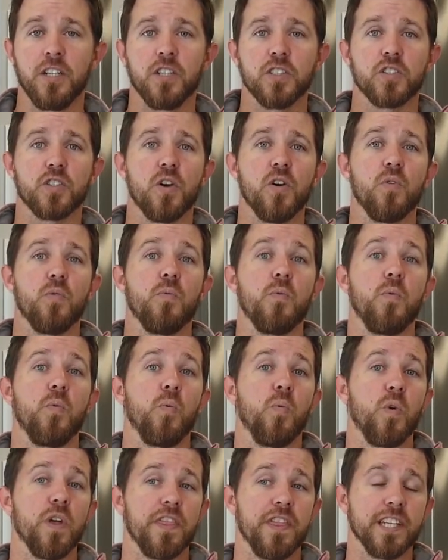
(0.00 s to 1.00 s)
So
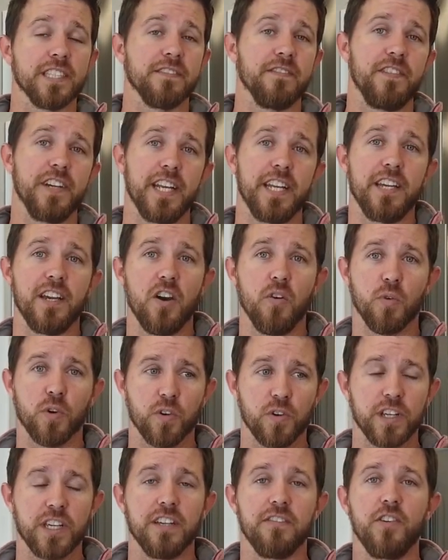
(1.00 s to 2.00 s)
with this video, we're
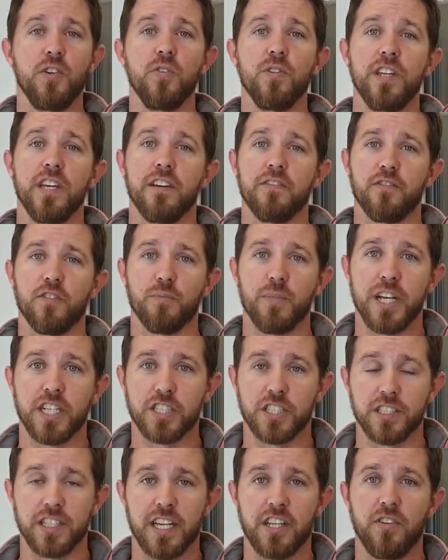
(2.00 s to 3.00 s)
gonna give you the
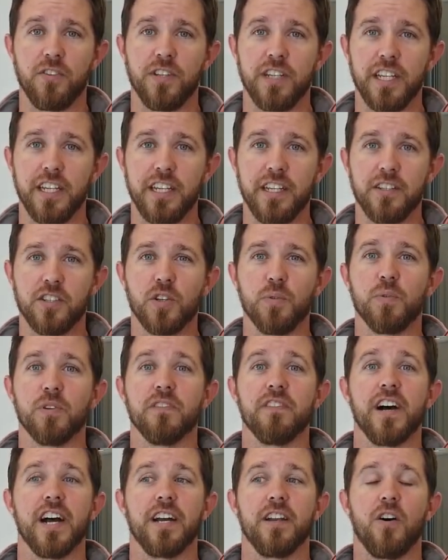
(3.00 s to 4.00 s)
information that you need to
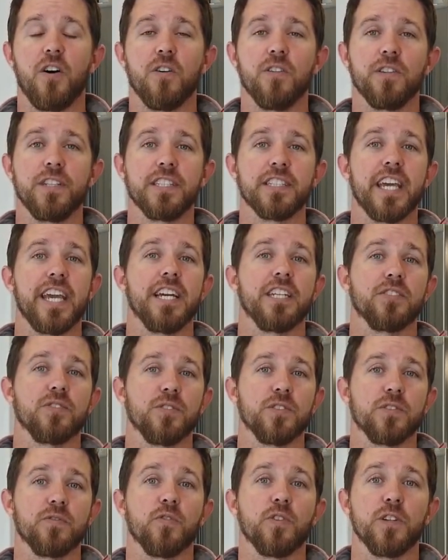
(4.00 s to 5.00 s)
provide all these
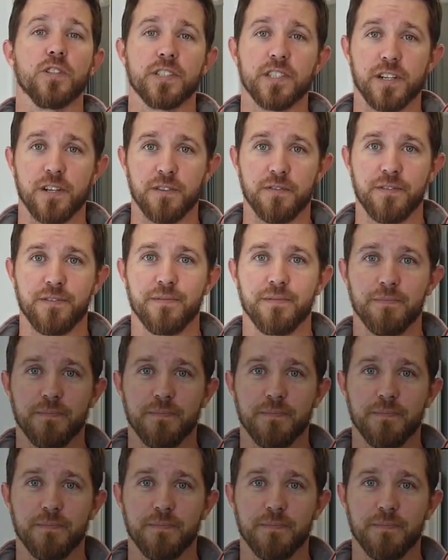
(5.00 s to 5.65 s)
answers for yourself.